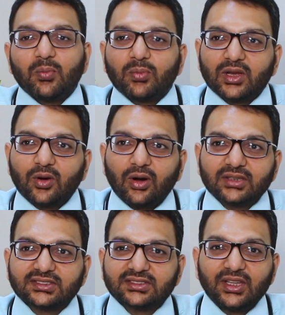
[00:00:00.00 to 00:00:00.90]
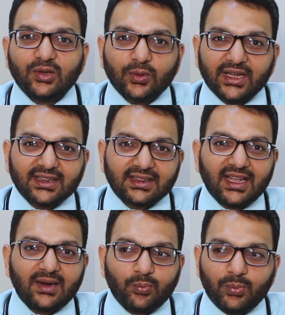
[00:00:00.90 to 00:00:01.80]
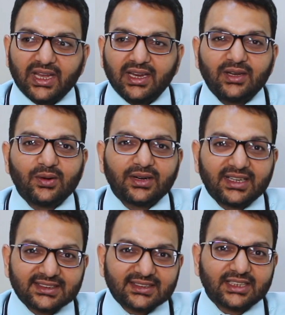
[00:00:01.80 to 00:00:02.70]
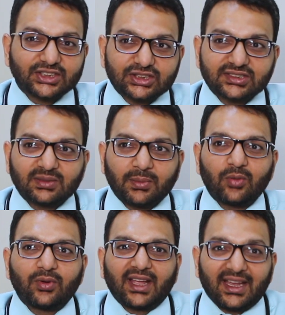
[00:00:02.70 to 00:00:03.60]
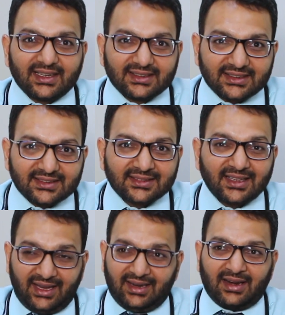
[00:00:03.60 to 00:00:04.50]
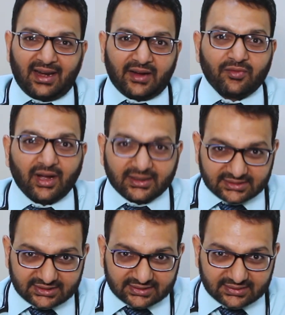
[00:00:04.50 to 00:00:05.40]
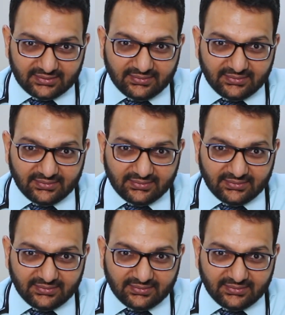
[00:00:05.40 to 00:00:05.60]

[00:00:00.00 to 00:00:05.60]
because you can then begin your discussions about dialysis in advance.